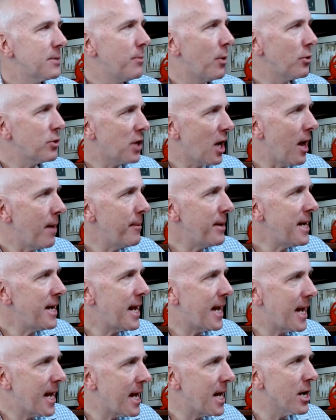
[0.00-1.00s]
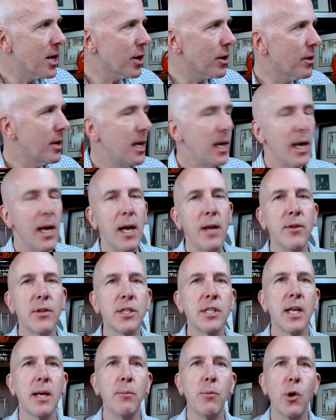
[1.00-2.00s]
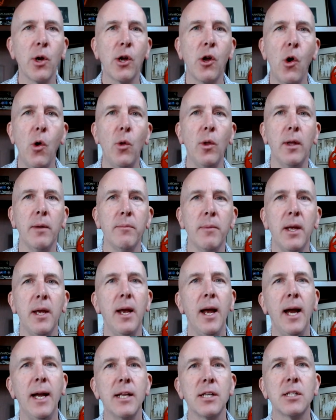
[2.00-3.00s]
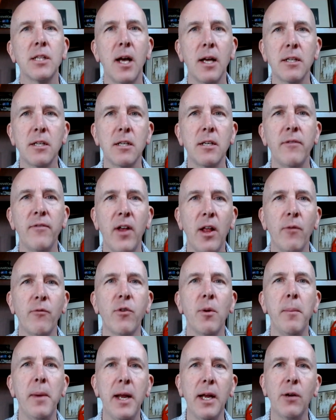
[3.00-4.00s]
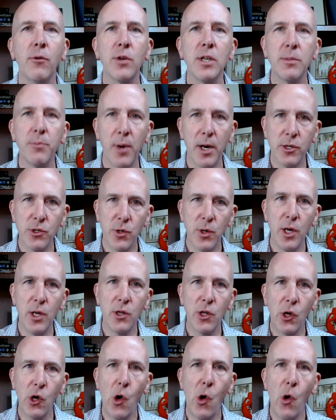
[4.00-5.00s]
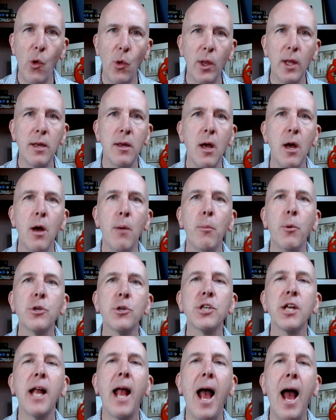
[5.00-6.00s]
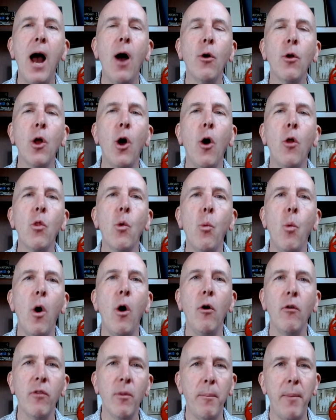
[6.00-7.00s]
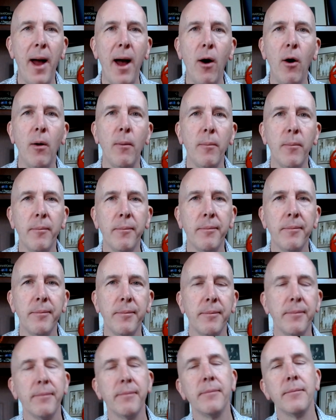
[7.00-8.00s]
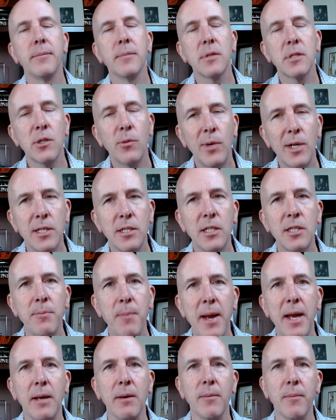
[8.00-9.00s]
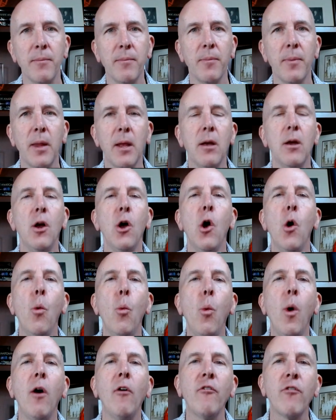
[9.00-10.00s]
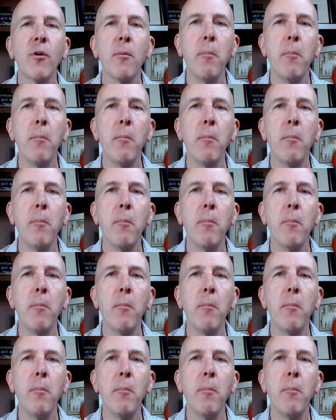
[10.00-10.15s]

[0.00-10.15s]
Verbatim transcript: most common here in the sigmoid colon and is thought to develop from increased pressure in the colon pushing out on the wall of the bowel. So what does this mean? Well, for